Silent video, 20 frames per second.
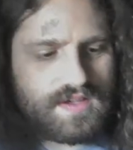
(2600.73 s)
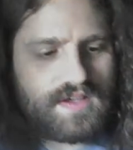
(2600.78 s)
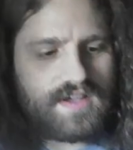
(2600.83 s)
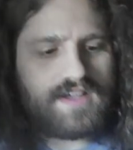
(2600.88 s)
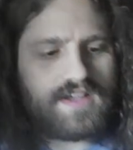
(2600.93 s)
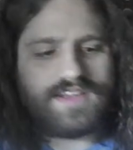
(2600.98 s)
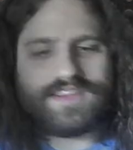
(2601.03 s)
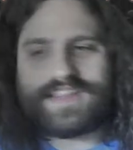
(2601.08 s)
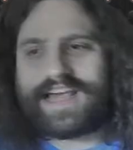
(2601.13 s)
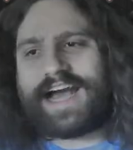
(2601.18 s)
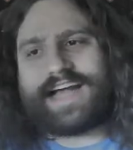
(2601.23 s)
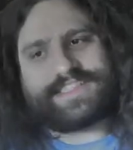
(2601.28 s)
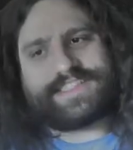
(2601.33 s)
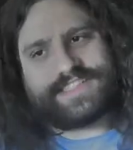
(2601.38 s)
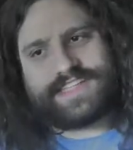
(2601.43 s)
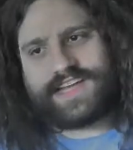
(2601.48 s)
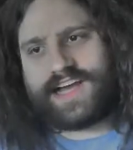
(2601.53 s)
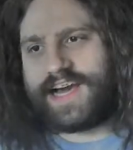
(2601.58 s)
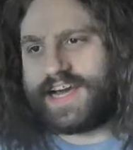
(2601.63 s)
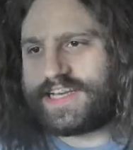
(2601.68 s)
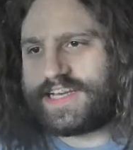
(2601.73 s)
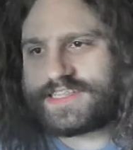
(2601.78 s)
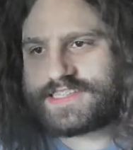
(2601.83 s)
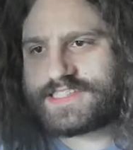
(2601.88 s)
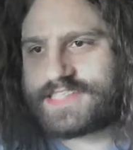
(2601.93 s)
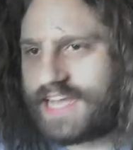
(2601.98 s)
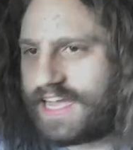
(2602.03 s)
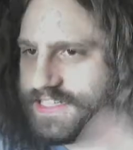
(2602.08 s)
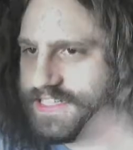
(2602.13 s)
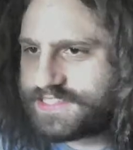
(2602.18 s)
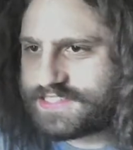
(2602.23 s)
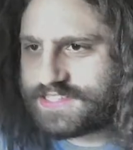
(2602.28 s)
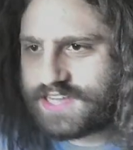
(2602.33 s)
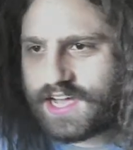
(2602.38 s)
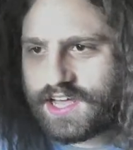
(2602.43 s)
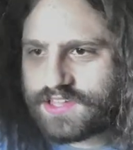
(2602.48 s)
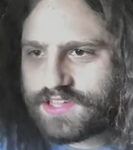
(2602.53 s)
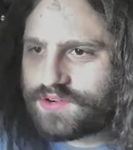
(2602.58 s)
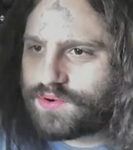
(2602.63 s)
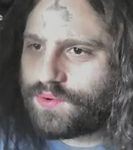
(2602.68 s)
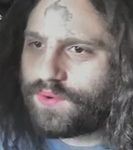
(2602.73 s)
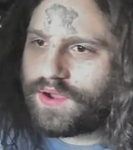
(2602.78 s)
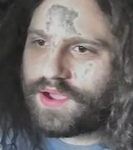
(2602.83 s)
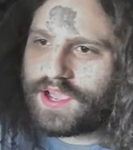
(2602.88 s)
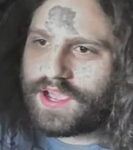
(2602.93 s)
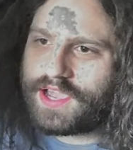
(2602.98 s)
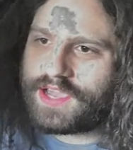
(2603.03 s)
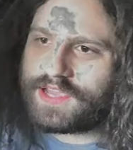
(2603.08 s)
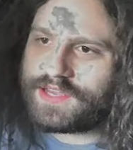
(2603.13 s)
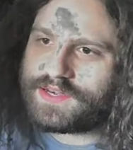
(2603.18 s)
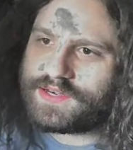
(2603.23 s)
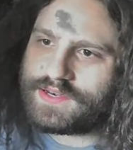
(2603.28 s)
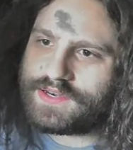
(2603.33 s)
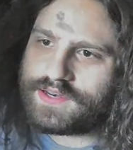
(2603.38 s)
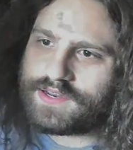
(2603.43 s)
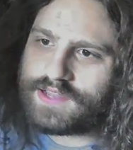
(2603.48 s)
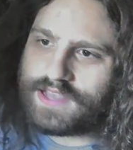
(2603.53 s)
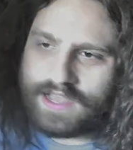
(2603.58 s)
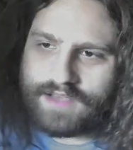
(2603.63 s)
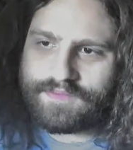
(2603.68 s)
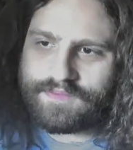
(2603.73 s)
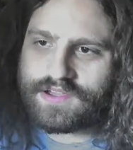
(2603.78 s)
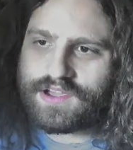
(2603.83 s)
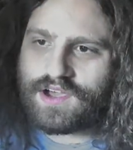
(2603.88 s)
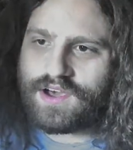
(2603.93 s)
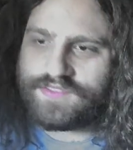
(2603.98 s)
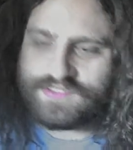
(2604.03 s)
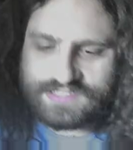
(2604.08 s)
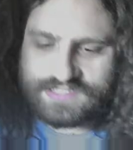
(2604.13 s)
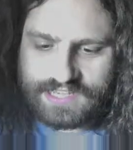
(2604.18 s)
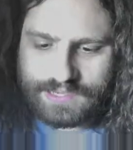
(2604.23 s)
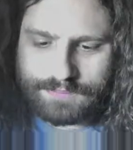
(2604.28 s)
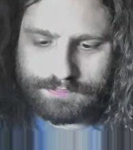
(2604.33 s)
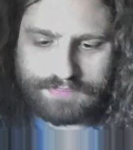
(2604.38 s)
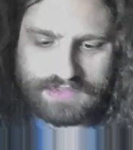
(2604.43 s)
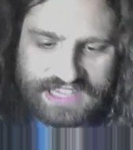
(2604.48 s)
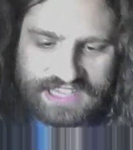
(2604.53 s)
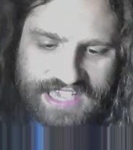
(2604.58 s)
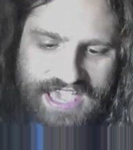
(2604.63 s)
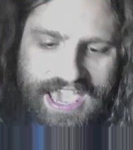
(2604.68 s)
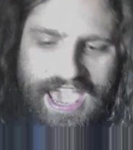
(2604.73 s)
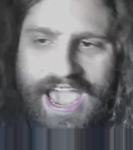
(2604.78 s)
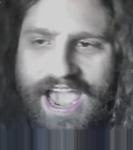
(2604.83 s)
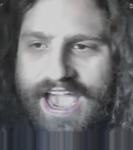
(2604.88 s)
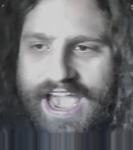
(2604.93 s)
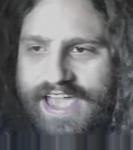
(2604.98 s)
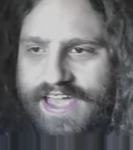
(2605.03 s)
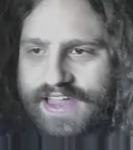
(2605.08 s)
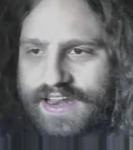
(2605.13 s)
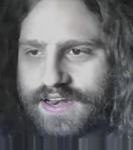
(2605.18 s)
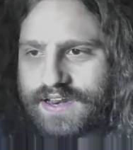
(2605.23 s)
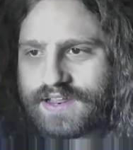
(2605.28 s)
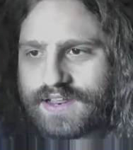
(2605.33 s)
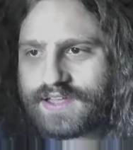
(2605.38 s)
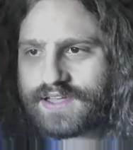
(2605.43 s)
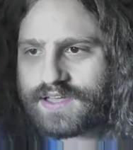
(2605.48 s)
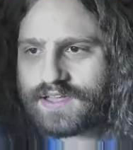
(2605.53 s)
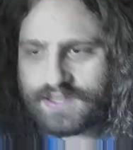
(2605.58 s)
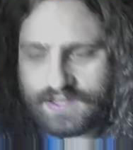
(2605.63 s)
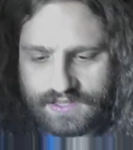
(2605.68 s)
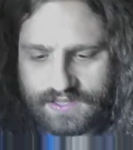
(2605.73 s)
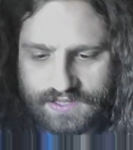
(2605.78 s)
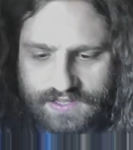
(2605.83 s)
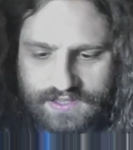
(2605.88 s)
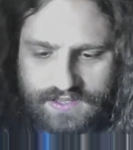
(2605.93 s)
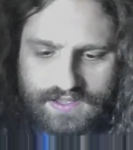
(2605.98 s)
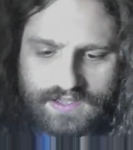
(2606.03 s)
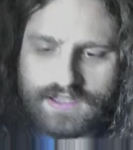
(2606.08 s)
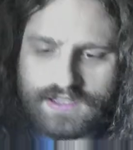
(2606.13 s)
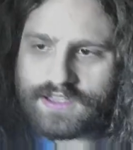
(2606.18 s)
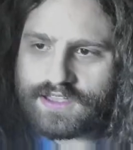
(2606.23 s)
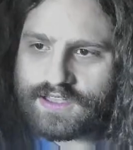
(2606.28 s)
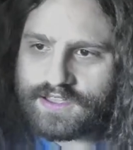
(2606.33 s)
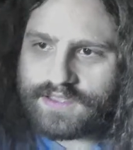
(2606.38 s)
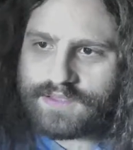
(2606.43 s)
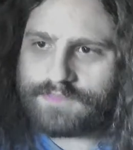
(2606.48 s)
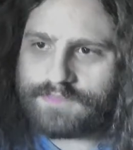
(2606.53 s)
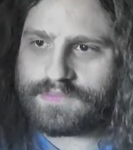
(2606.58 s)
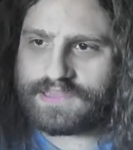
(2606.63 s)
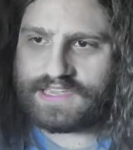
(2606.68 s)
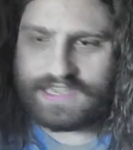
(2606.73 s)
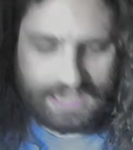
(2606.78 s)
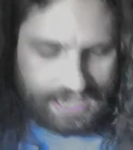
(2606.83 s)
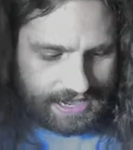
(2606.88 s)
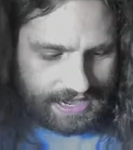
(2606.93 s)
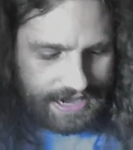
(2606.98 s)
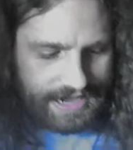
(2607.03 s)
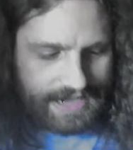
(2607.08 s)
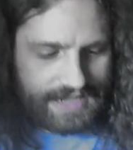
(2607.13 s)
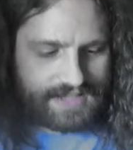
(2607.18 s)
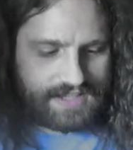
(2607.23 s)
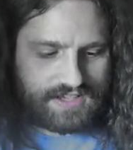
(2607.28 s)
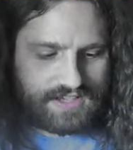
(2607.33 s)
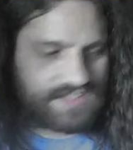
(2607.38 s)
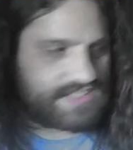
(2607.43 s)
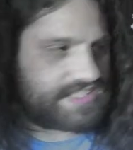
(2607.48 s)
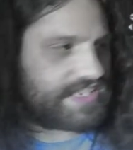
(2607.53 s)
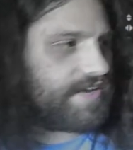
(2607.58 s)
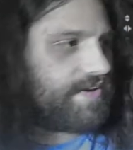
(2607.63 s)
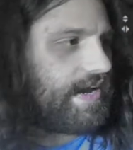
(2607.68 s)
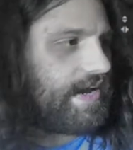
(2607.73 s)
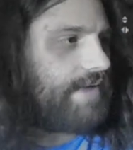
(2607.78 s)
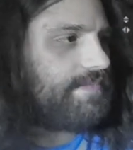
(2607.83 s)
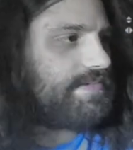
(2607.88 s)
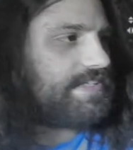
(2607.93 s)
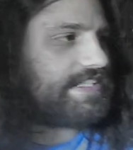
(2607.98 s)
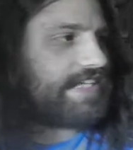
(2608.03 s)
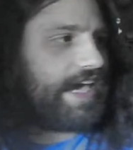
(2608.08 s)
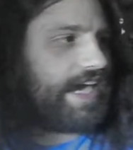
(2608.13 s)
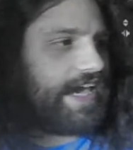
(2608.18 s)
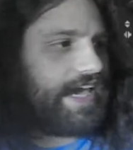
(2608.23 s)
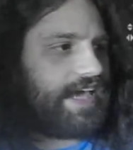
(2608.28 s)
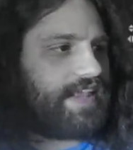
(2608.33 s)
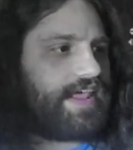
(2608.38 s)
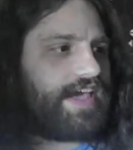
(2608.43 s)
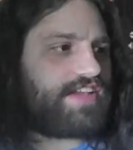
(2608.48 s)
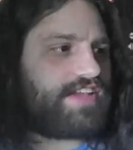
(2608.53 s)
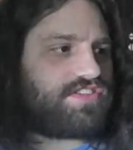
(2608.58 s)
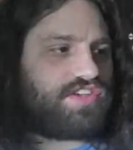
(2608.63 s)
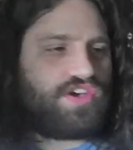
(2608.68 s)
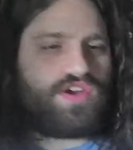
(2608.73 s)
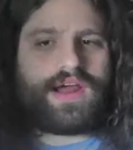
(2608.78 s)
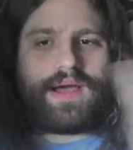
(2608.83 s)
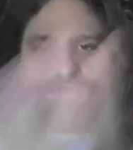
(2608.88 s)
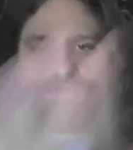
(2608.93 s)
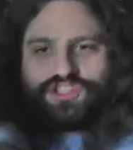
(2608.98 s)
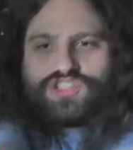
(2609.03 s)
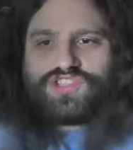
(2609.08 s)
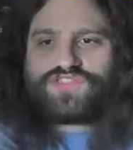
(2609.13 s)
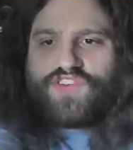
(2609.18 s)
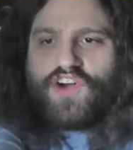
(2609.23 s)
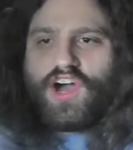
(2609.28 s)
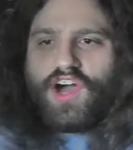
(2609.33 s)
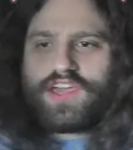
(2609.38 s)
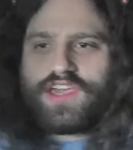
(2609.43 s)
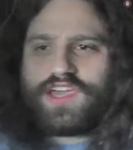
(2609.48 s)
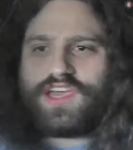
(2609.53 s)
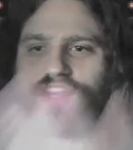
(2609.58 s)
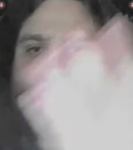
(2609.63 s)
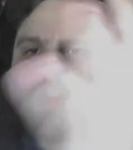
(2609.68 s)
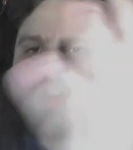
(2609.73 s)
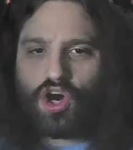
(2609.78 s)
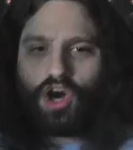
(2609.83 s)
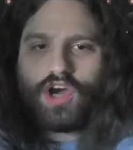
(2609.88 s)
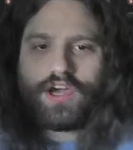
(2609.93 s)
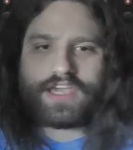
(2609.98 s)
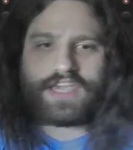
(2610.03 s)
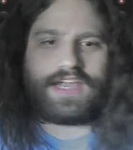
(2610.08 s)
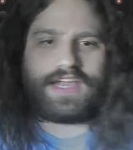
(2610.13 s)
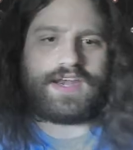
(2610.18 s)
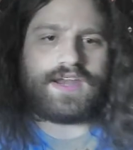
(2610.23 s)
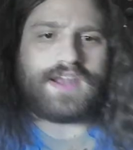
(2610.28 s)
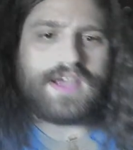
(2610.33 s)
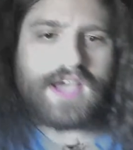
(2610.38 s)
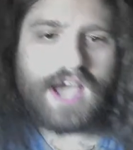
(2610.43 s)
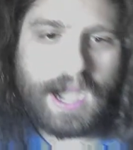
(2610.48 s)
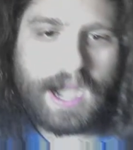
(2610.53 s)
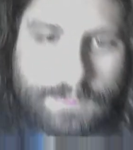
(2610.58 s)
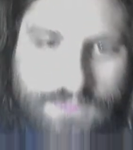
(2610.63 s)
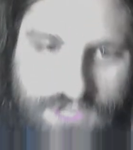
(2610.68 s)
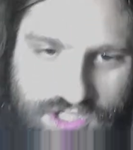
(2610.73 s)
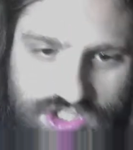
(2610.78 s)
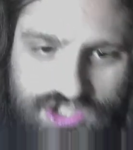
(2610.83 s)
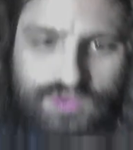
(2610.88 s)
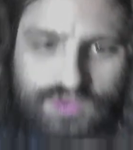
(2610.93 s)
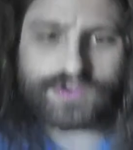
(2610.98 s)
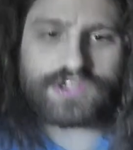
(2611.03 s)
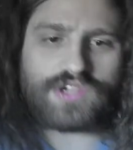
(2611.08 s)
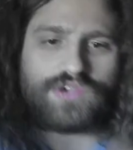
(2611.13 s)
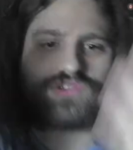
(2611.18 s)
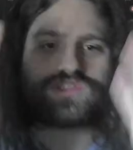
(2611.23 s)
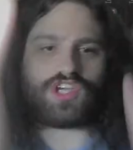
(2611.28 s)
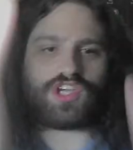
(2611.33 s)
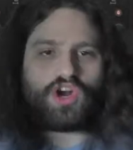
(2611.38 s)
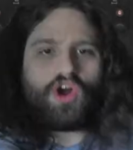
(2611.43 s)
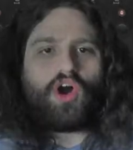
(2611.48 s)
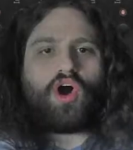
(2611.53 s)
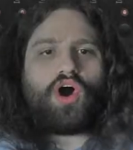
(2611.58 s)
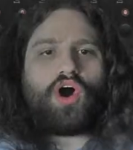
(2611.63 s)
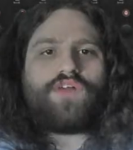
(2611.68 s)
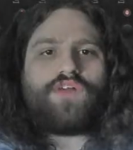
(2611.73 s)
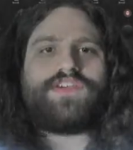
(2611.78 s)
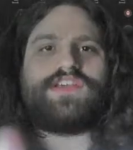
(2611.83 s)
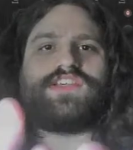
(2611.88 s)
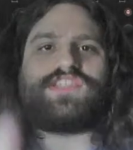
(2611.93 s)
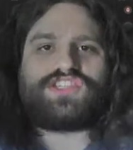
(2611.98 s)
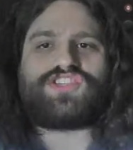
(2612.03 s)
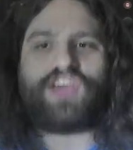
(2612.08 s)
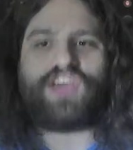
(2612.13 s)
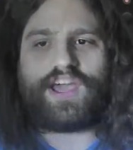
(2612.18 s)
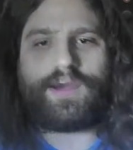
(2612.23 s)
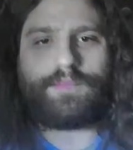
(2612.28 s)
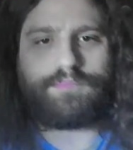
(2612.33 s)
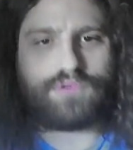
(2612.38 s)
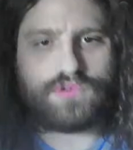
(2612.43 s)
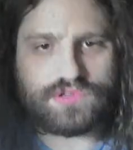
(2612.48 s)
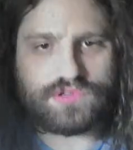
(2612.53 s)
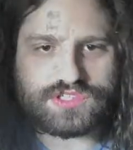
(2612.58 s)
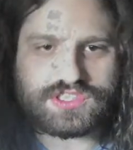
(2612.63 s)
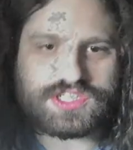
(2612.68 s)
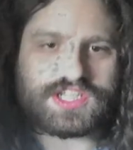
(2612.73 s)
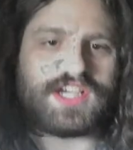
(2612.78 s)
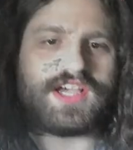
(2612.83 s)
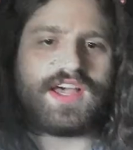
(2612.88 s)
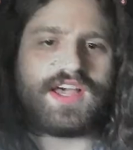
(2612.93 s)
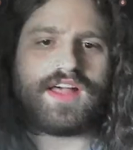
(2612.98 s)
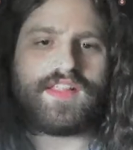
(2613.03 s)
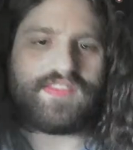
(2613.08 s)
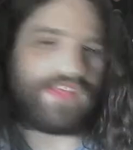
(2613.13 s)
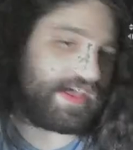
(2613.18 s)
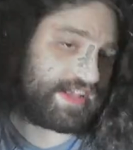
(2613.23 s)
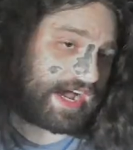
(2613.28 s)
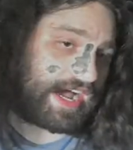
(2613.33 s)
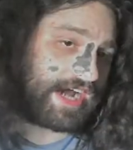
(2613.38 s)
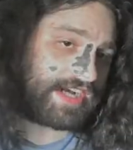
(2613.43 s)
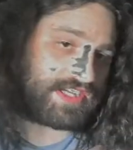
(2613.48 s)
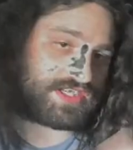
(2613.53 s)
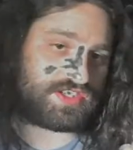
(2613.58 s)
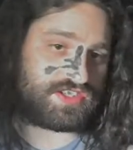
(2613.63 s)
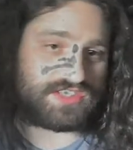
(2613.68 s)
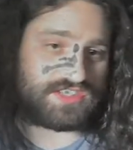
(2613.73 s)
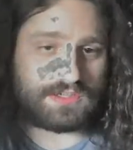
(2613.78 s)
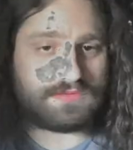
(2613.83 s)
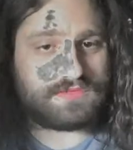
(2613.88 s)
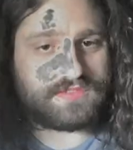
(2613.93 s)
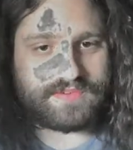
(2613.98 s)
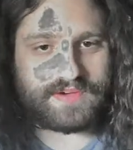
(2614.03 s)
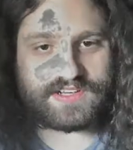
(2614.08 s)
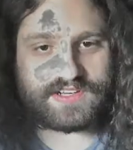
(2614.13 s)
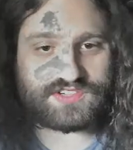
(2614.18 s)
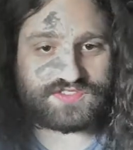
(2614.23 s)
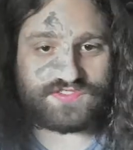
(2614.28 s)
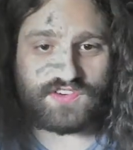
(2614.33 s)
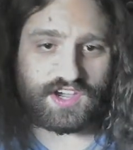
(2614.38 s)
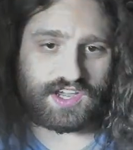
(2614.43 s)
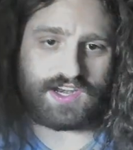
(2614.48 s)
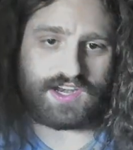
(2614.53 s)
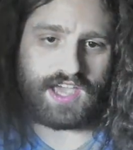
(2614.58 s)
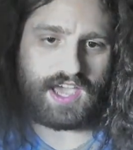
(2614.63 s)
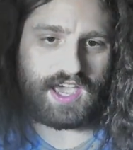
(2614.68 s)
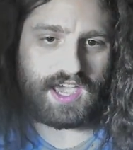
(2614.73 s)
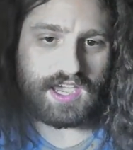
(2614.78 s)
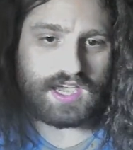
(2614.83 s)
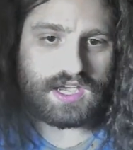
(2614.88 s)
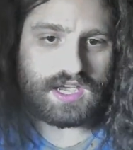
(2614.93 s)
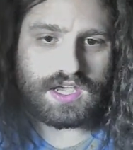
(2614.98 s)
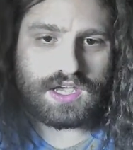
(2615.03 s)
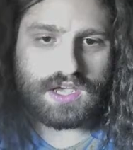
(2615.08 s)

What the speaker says: That's nice. That's another one. I would call this like B hat. B hat. You see what I'm saying? Like, dude, I'm just fucking cooking. I'm just reusing all these samples that honestly some of them I just fucking hate.